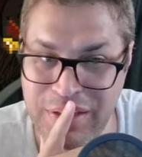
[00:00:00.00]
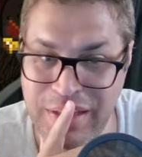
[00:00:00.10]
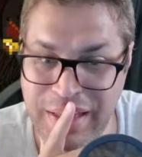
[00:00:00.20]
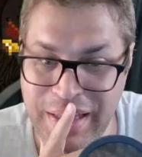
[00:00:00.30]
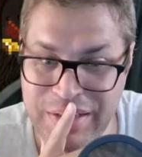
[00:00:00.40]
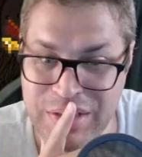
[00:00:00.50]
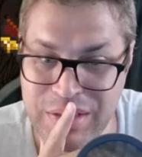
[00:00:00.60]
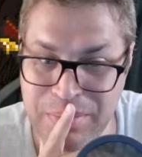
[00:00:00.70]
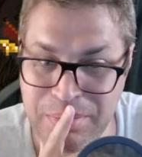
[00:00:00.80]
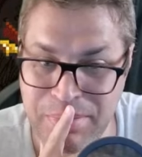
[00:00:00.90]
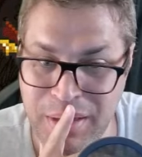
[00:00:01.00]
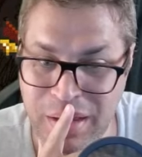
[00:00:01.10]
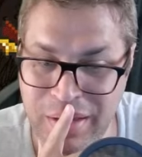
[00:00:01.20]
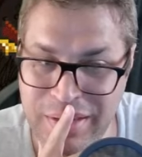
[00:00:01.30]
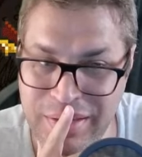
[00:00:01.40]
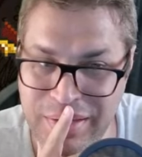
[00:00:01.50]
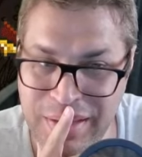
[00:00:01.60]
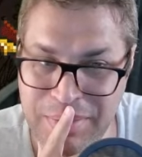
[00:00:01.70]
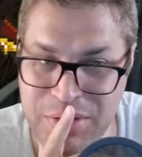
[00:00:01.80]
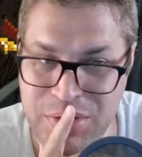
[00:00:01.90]
Kihachi, blocking
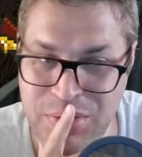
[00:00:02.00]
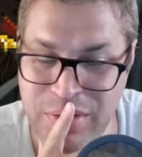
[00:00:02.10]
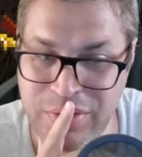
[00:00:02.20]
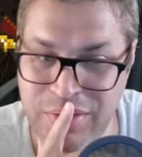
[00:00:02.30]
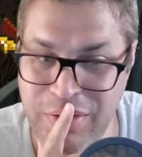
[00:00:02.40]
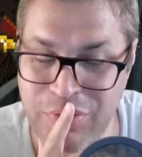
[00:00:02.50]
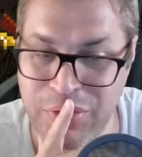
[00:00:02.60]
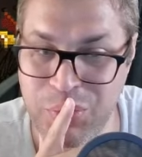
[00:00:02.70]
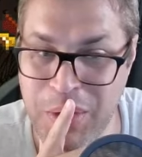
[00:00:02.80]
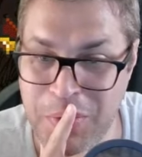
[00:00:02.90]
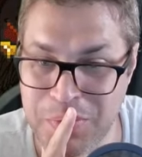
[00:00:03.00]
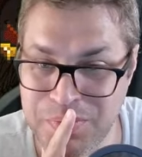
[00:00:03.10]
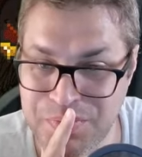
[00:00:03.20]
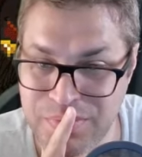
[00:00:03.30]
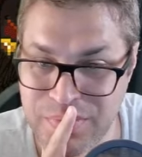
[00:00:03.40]
damage to herself as well.